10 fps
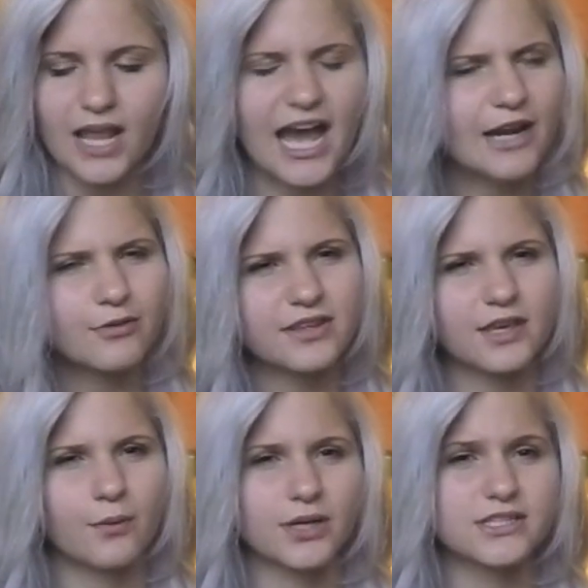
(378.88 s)
I don't think
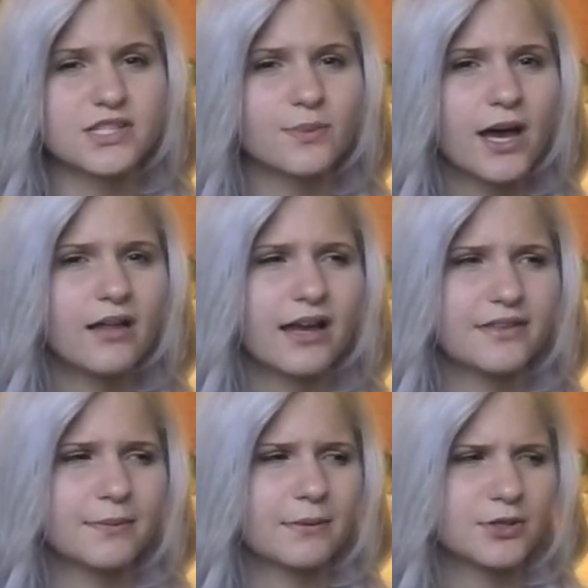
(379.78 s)
that works as well. I
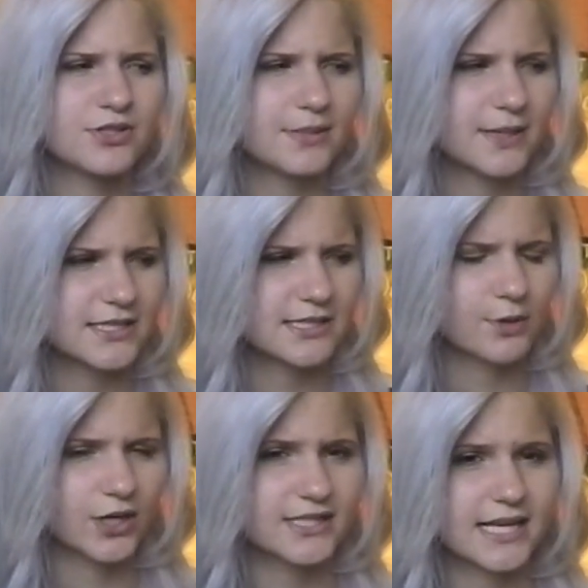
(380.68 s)
think people use it because it's
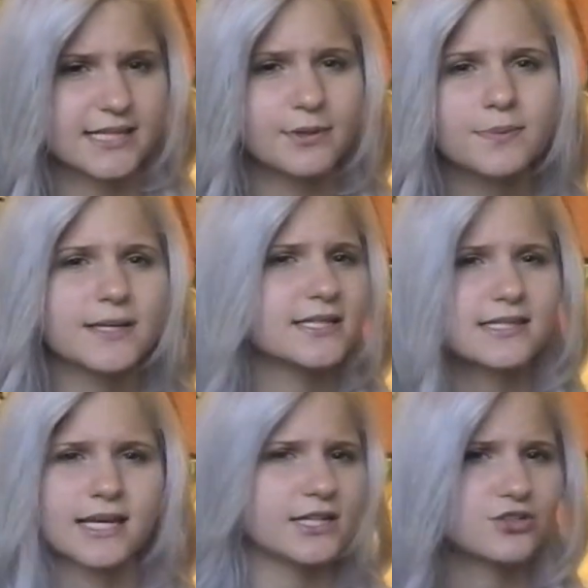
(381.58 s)
more accessible, because it's
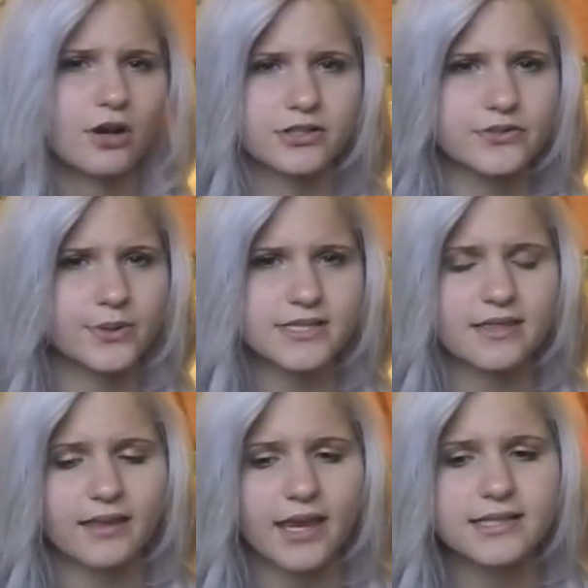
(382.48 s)
like in drugstores
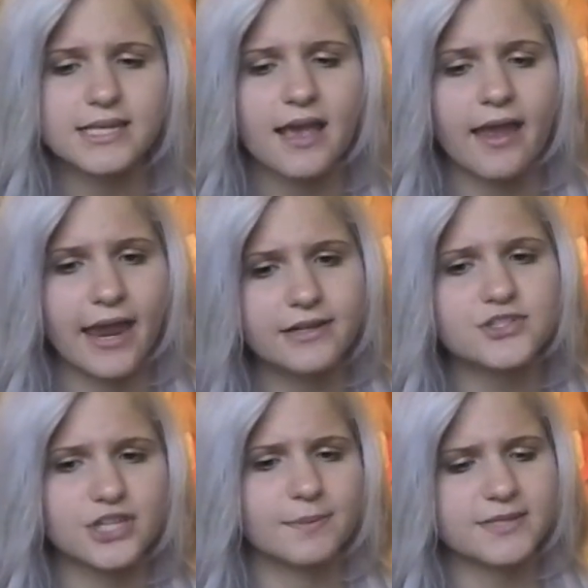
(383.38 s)
and things, and
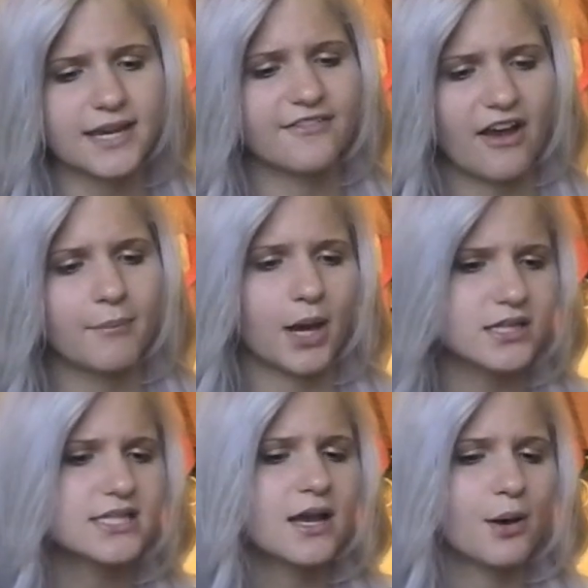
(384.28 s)
it's cheap. It's like
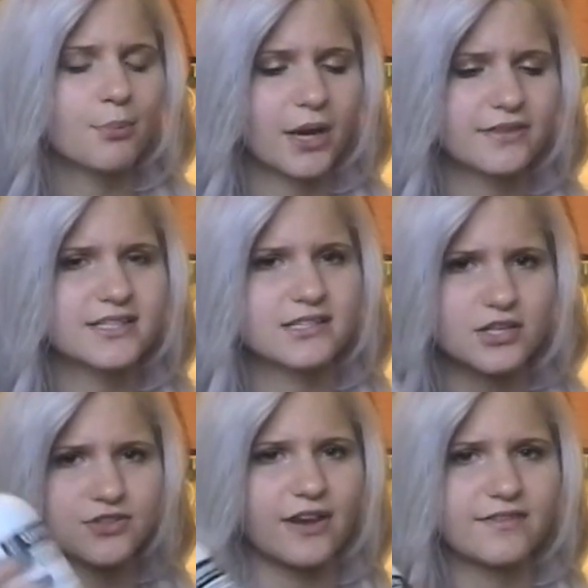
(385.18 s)
$5, but this is
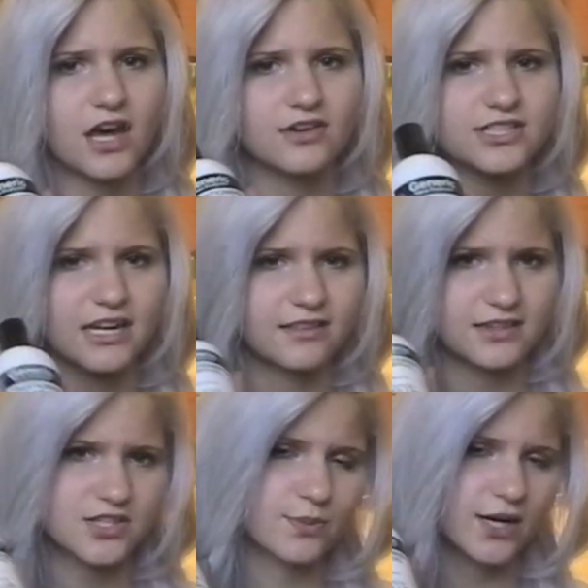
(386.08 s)
also $5, and I think
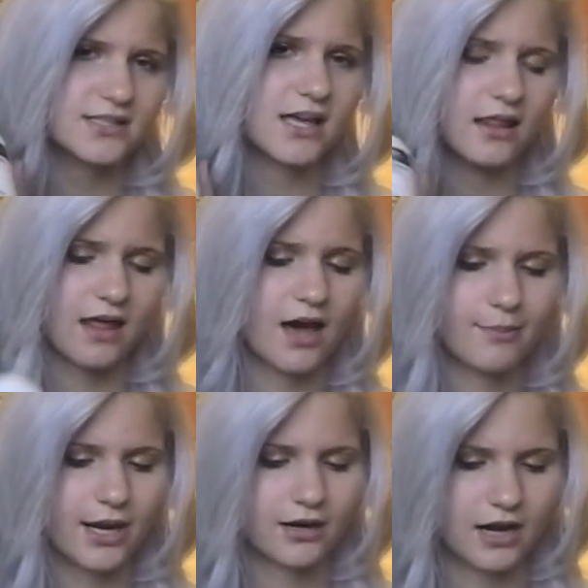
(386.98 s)
this works a lot
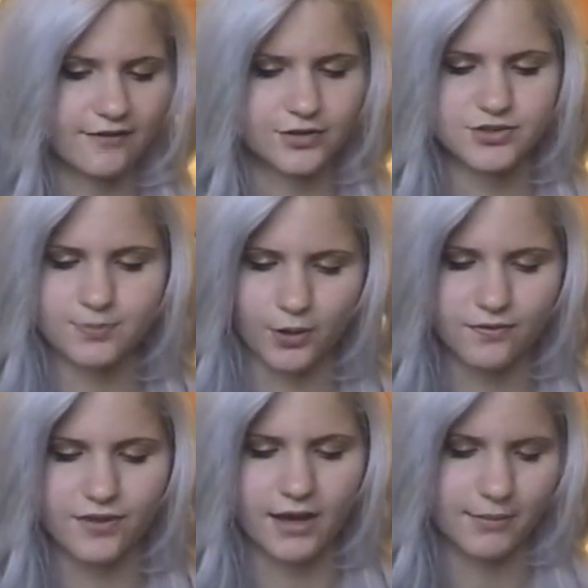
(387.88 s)
better. I've used both
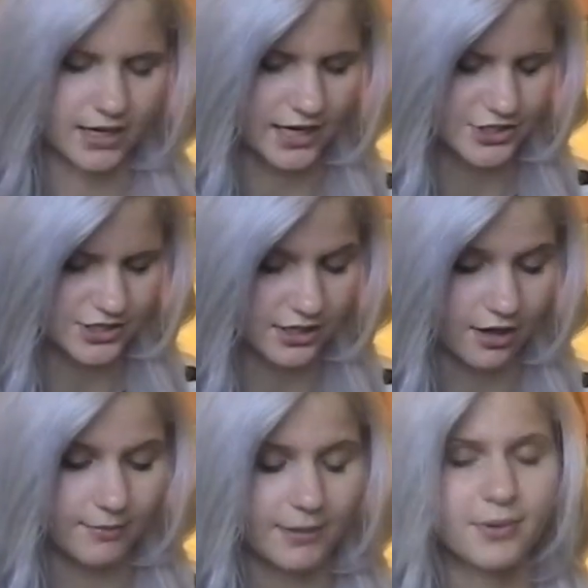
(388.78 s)
of them, and
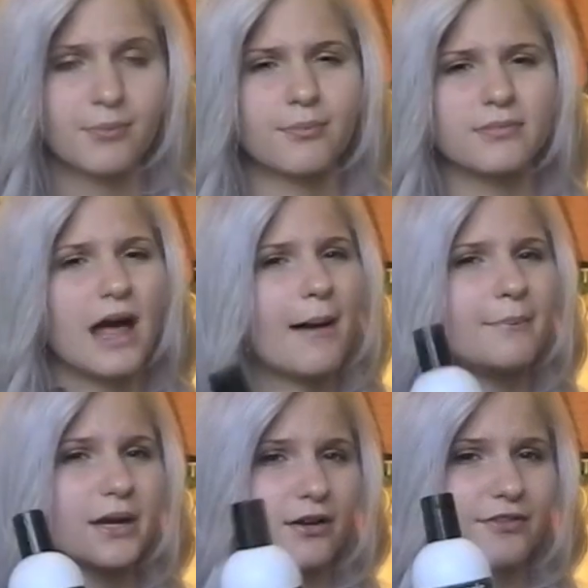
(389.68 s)
I'm a lot
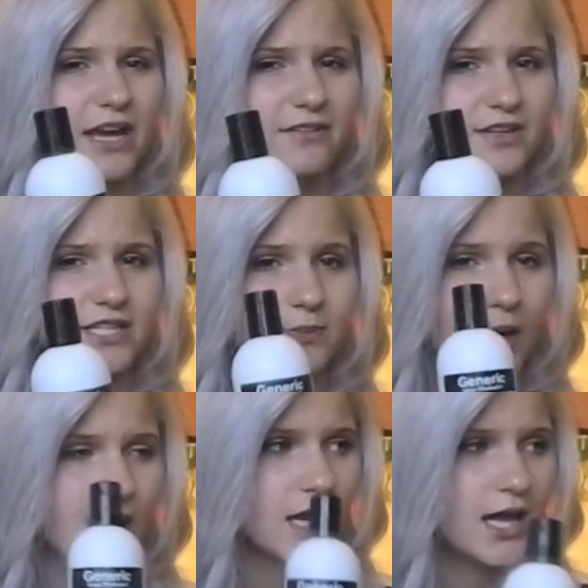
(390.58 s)
bigger fan of this one.